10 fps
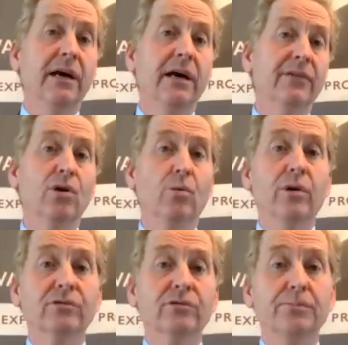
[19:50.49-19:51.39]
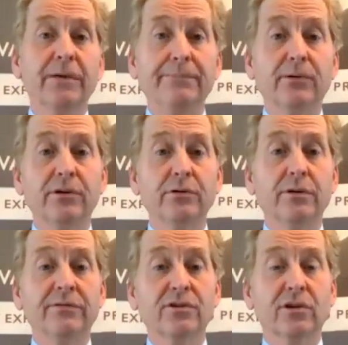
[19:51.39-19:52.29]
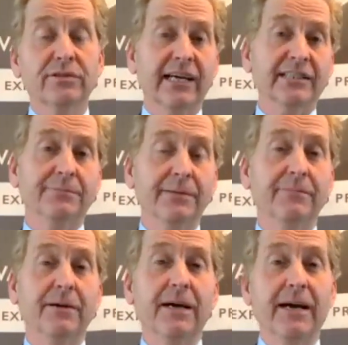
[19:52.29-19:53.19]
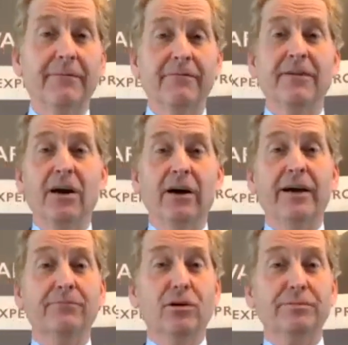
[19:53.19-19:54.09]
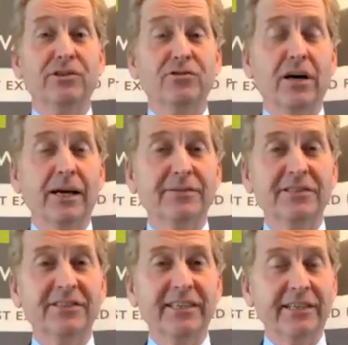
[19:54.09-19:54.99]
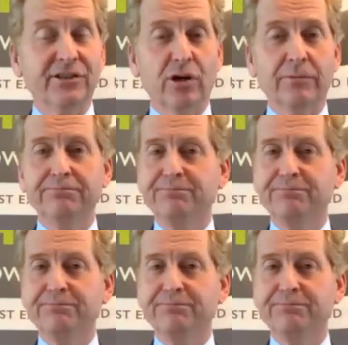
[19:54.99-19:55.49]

I've got one or two people who have contacted me via Property Tribes and said, John,